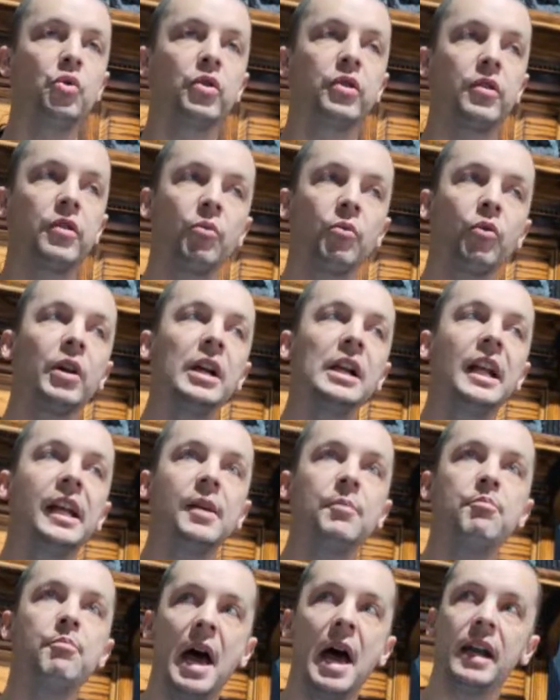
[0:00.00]
some really
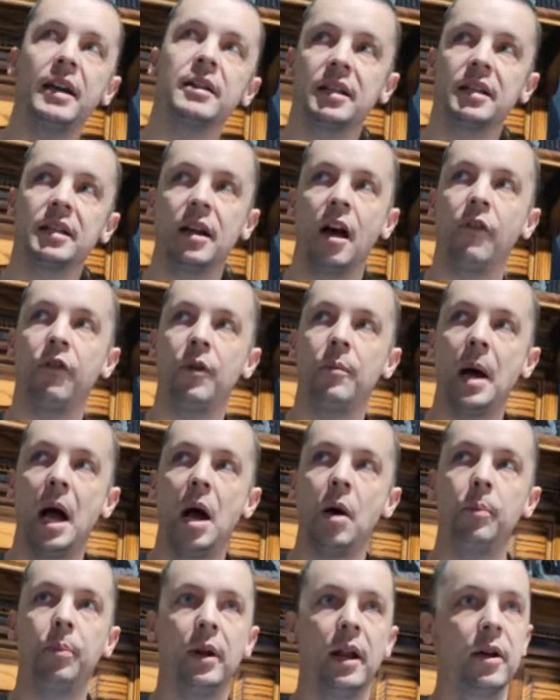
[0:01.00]
meta stuff
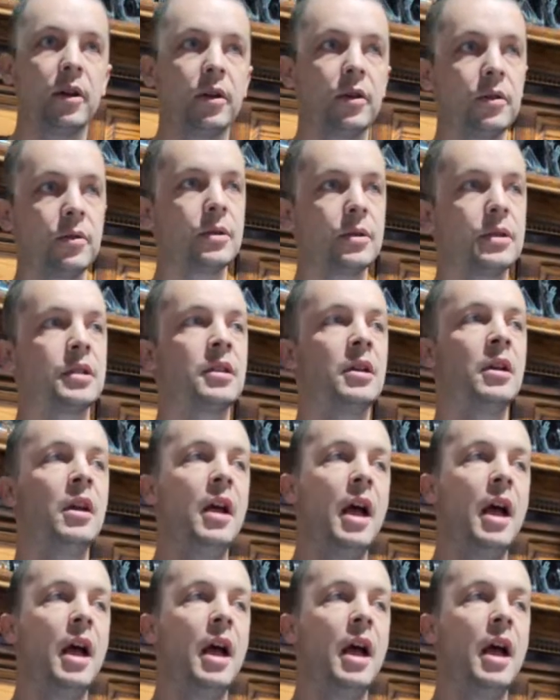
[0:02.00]
about players,